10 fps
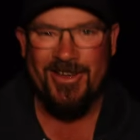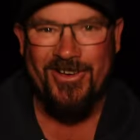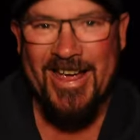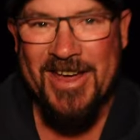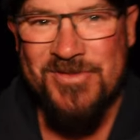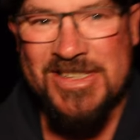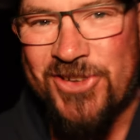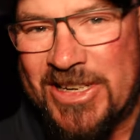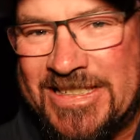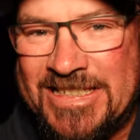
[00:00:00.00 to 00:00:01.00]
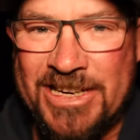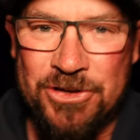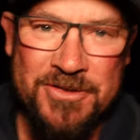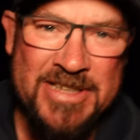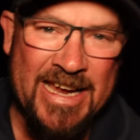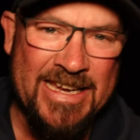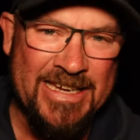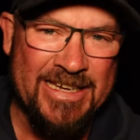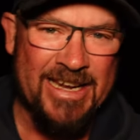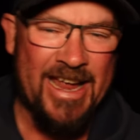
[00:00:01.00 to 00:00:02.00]
I have this idea of
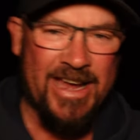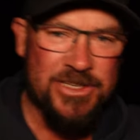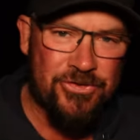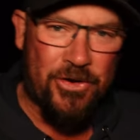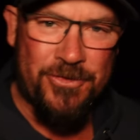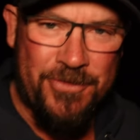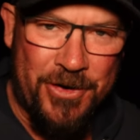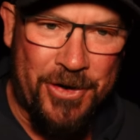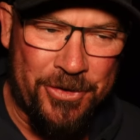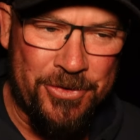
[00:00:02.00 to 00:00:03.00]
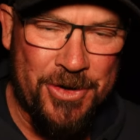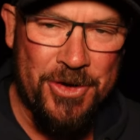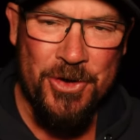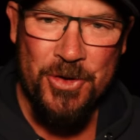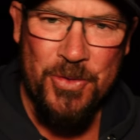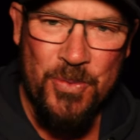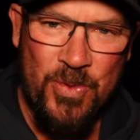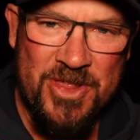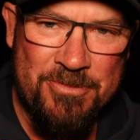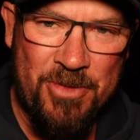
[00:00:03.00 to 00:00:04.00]
taking an astro photo
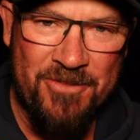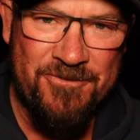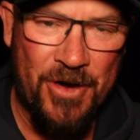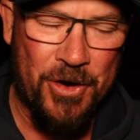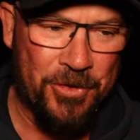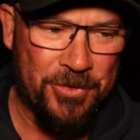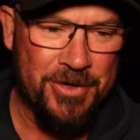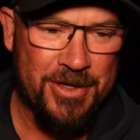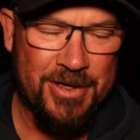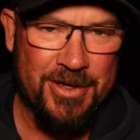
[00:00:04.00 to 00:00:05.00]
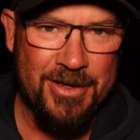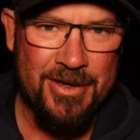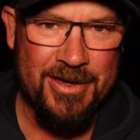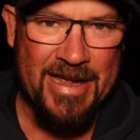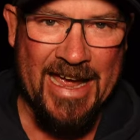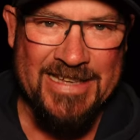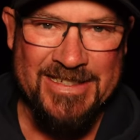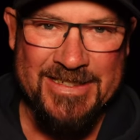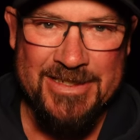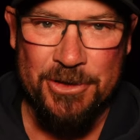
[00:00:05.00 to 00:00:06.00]
with my phone as
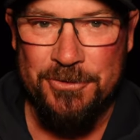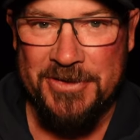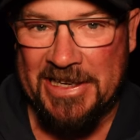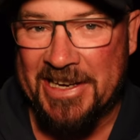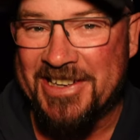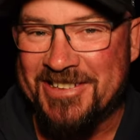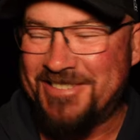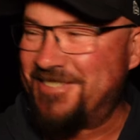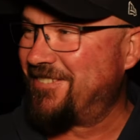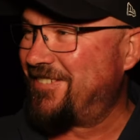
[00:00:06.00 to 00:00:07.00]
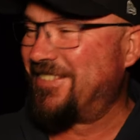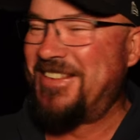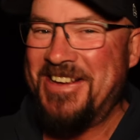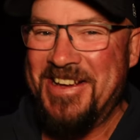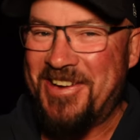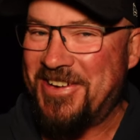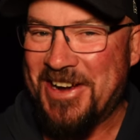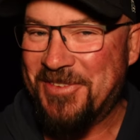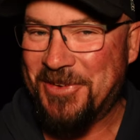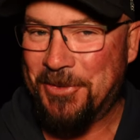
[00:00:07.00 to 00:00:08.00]
a selfie. I
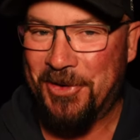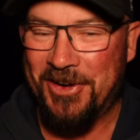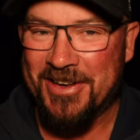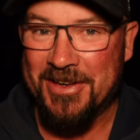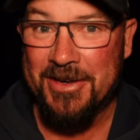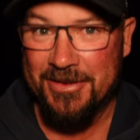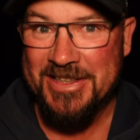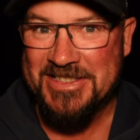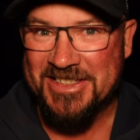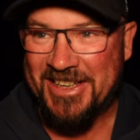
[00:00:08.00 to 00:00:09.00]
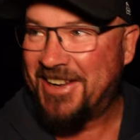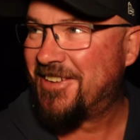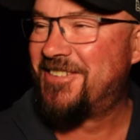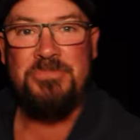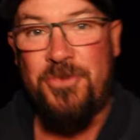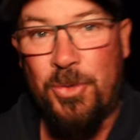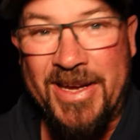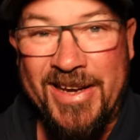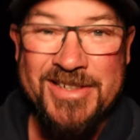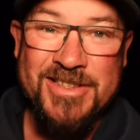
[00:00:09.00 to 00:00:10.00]
don't know if it'll work. Let's see. Before we
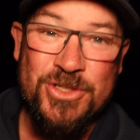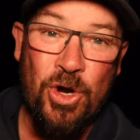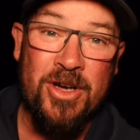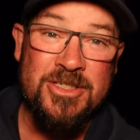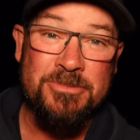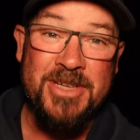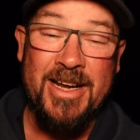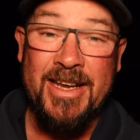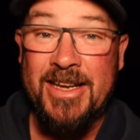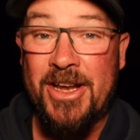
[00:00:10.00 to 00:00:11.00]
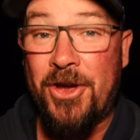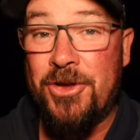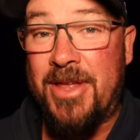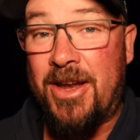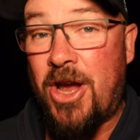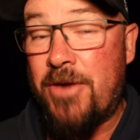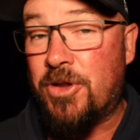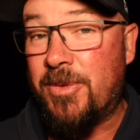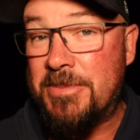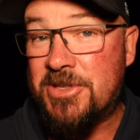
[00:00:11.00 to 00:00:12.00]
get into this, guys, I'm gonna let you know that over
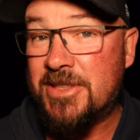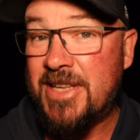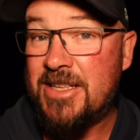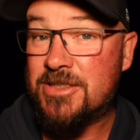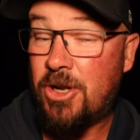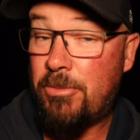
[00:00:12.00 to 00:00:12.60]
on the website there's a lot